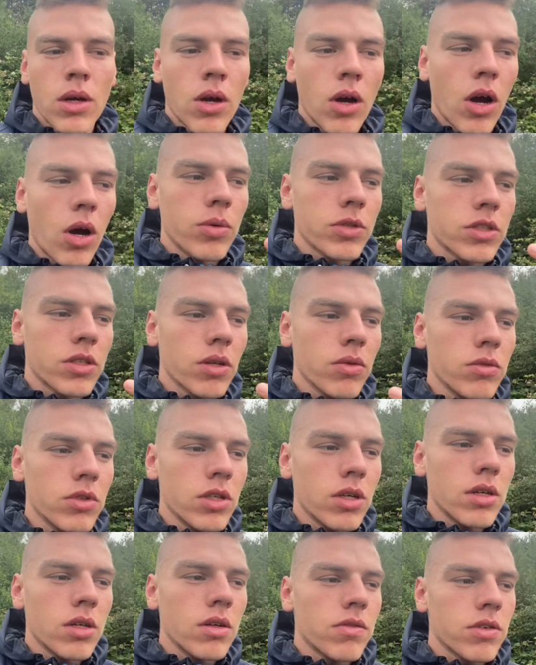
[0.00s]
I was so
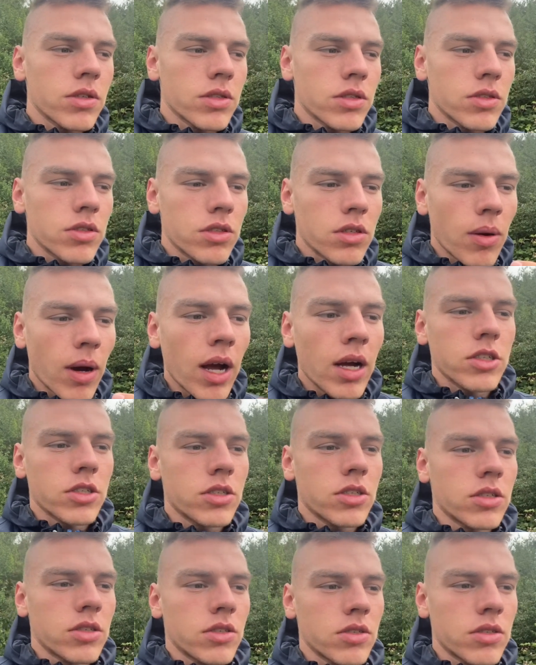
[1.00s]
nervous and so
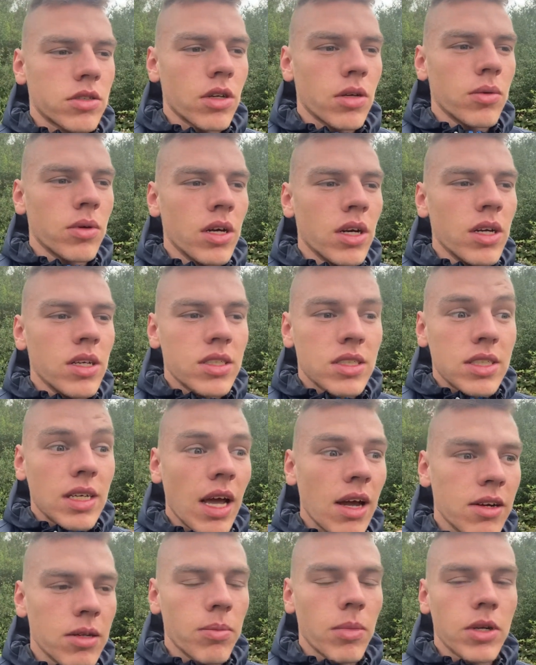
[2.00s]
anxious and so
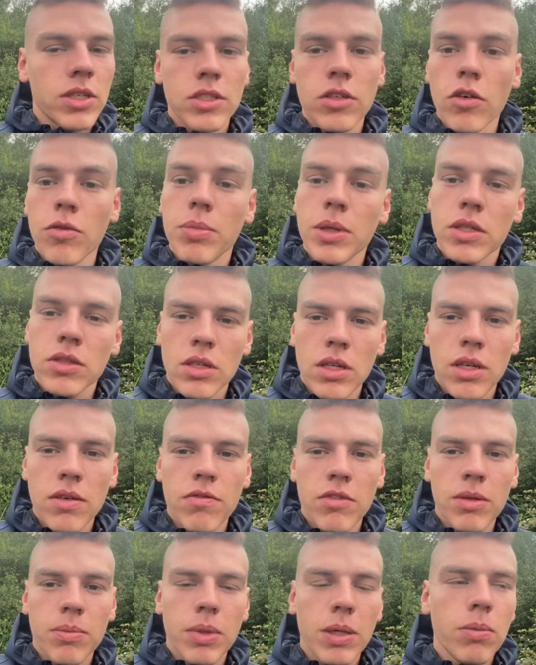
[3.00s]
scared of myself because I didn't
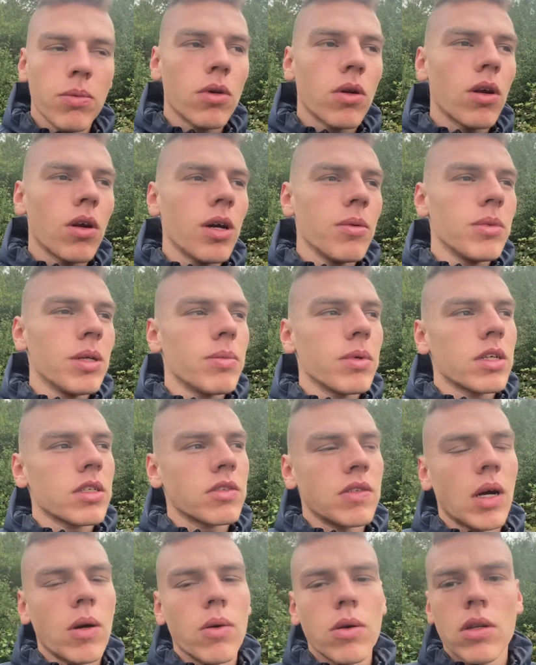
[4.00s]
think people would like me because
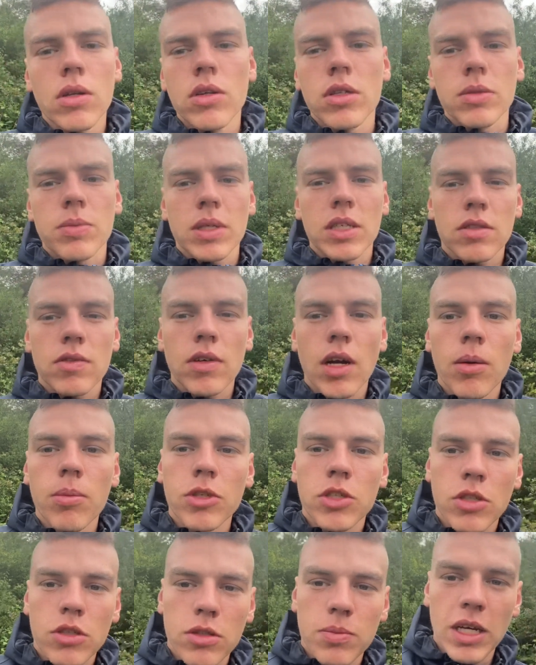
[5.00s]
of how I looked, because of how
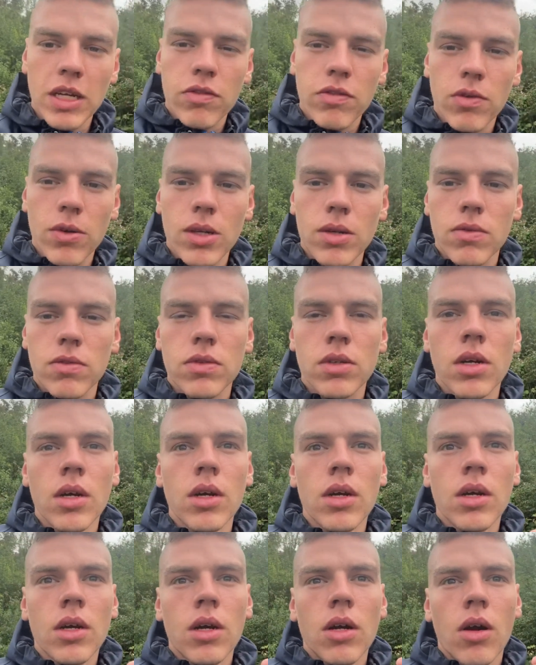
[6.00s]
much I was made fun of.
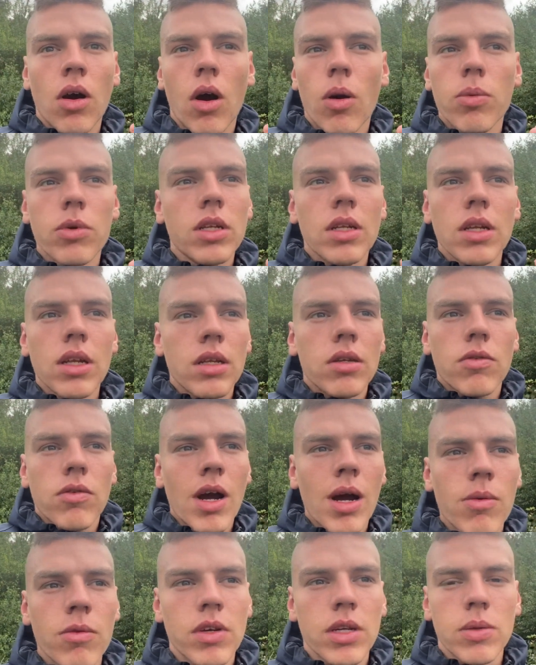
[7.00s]
I wouldn't
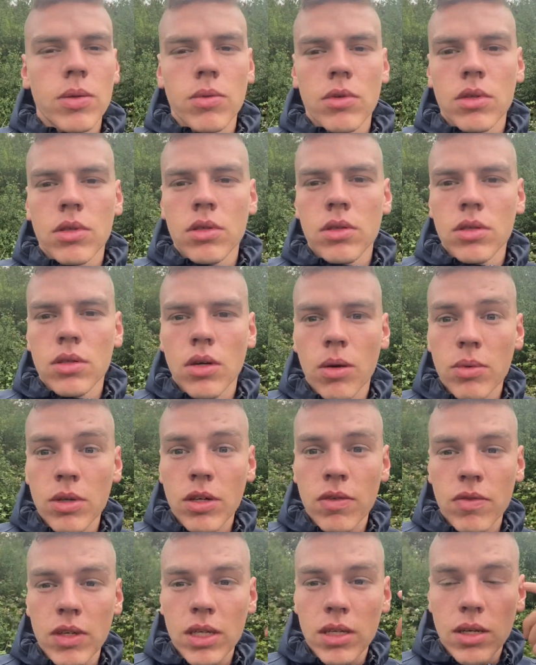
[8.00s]
interact with anyone. I wouldn't
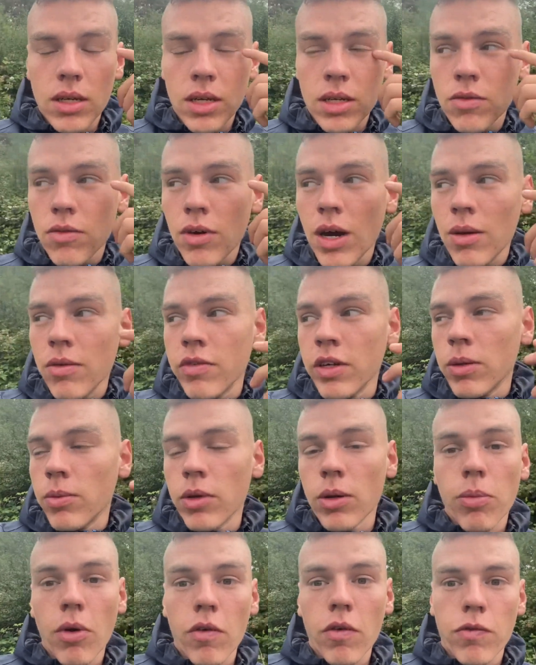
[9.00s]
have been interact with
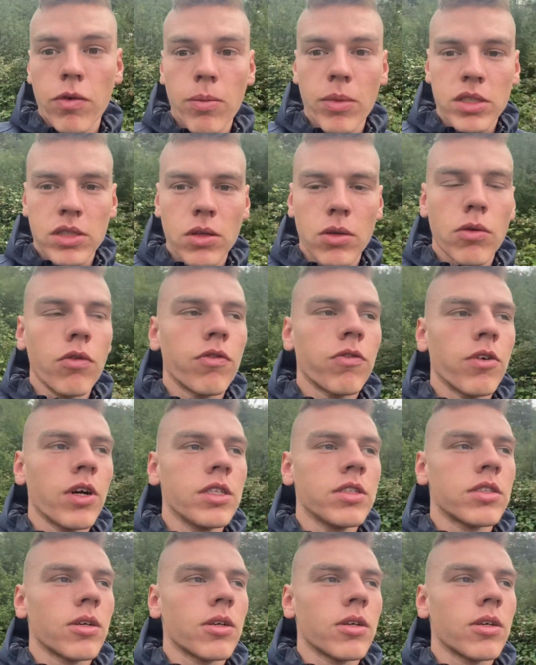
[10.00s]
anyone apart from my so-called friends